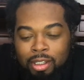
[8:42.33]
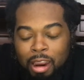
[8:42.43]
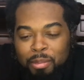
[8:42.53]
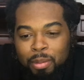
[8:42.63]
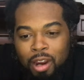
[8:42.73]

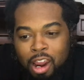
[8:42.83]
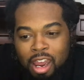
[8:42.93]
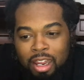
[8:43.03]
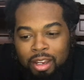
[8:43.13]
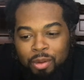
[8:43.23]
I remember
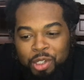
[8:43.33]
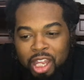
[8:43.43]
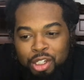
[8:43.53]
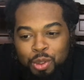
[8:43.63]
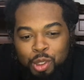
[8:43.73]
we
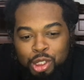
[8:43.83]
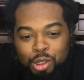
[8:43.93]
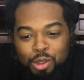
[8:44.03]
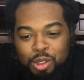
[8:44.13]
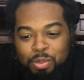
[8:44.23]
had to do a
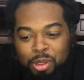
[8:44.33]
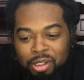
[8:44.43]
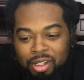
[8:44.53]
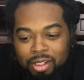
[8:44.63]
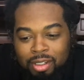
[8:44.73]
children's
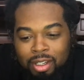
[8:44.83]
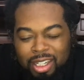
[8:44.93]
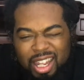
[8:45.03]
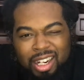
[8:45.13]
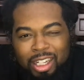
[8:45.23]
book,
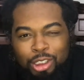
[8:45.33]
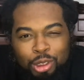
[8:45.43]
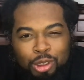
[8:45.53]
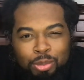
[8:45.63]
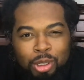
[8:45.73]
kind of like a
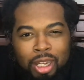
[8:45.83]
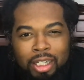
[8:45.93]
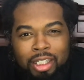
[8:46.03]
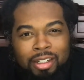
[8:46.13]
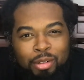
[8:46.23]
children's book
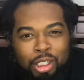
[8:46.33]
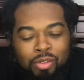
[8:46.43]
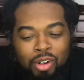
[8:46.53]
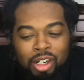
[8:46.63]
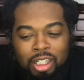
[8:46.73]
idea, and read in
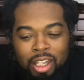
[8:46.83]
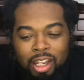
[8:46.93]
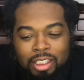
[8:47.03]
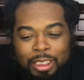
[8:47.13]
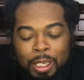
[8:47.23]
front of the
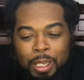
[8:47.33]
class.